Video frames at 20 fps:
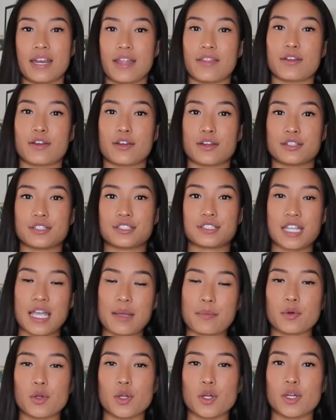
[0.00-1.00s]
Another
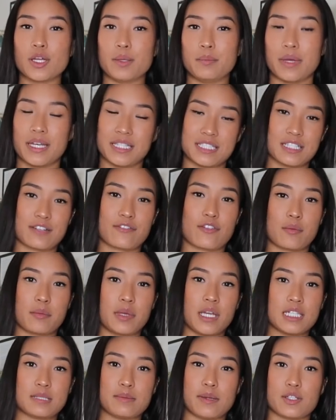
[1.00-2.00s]
staple and basic for
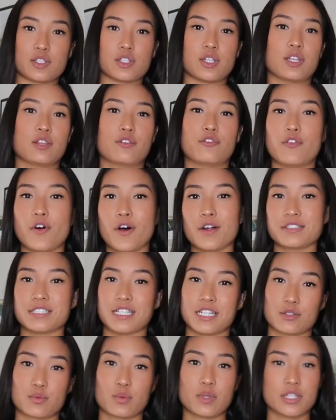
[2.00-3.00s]
me, especially in the fall
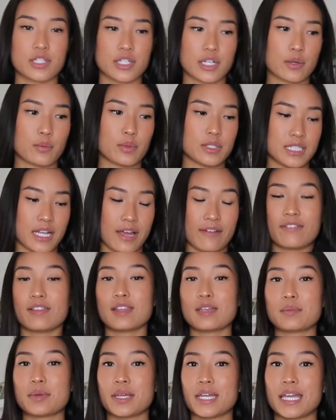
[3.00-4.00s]
slash winter, would
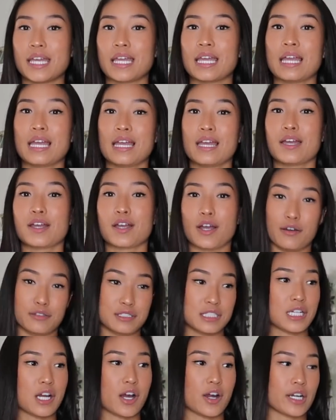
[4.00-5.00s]
definitely be
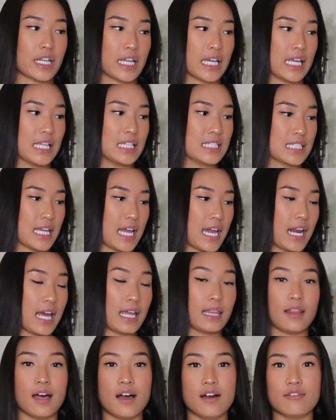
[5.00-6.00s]
cozy cardigans and
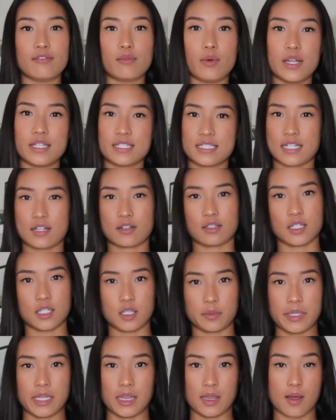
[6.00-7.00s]
I love ones that are a
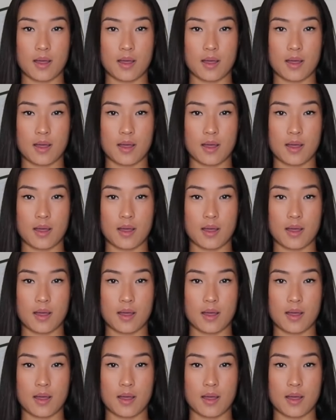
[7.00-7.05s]
little bit